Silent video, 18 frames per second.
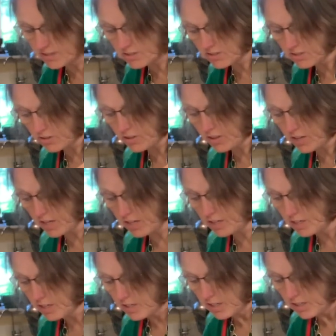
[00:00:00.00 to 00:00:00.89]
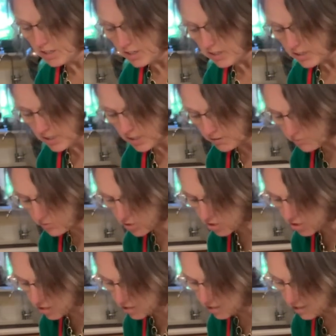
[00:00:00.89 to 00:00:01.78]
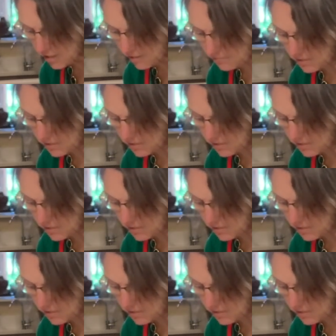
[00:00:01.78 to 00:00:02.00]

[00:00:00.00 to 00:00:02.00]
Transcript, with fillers: so that I'm sure I'm